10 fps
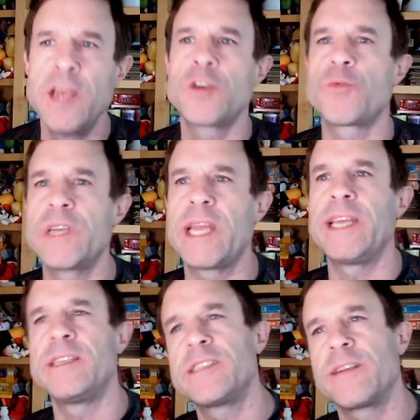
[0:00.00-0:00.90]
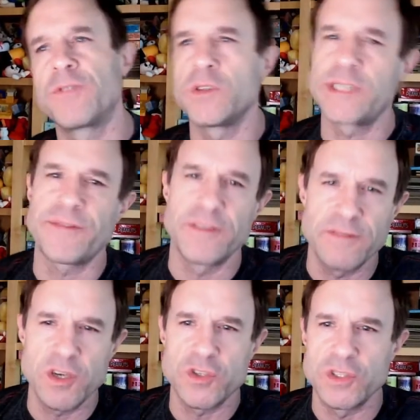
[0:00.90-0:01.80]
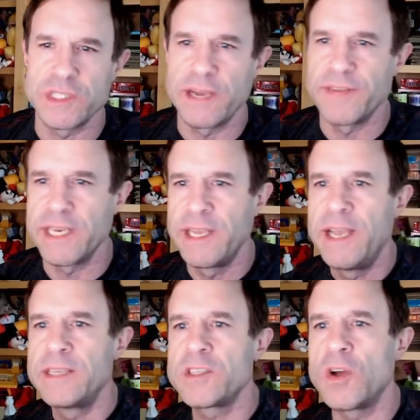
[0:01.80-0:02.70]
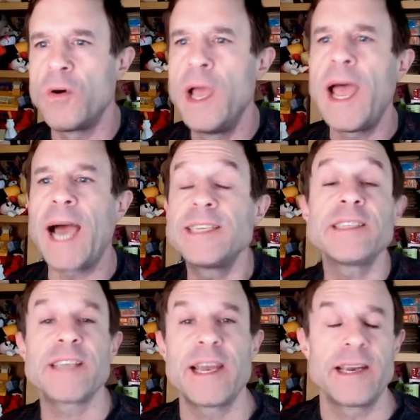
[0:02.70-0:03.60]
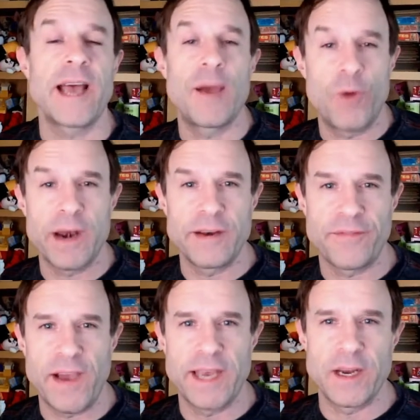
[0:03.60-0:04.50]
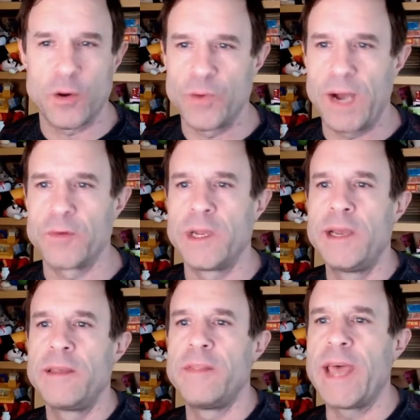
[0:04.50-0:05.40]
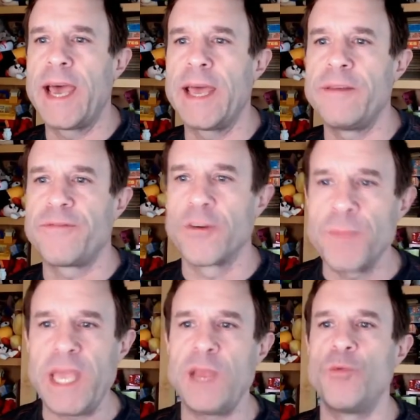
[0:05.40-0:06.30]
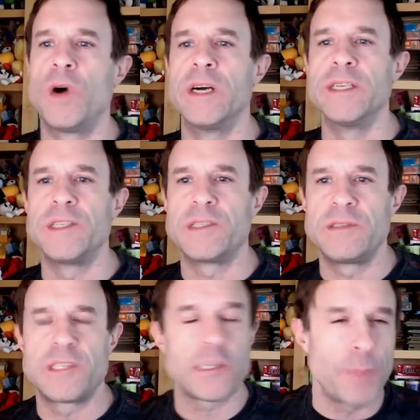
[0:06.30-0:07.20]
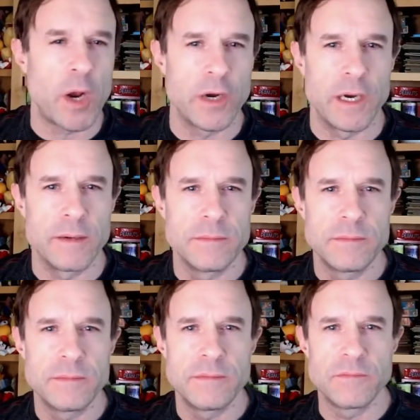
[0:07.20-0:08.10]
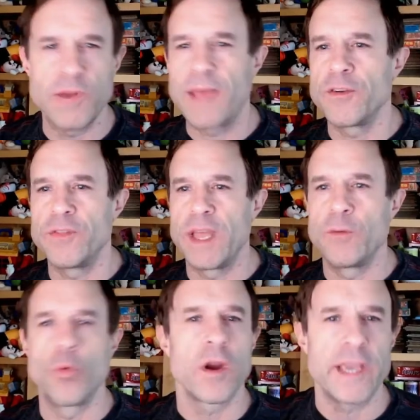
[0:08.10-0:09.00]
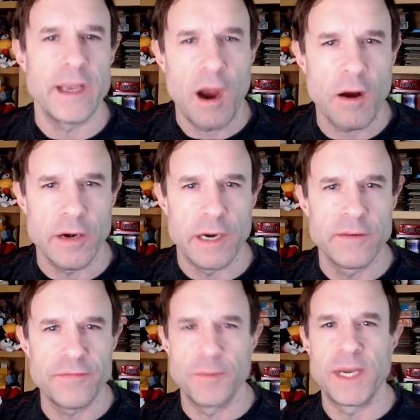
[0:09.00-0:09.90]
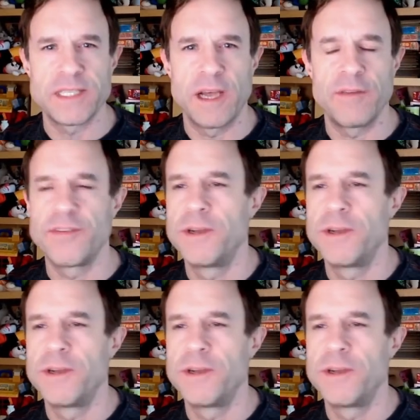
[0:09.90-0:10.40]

creating several different versions of it. So I decided I wanted to find a route that for me was smarter rather than working harder for myself.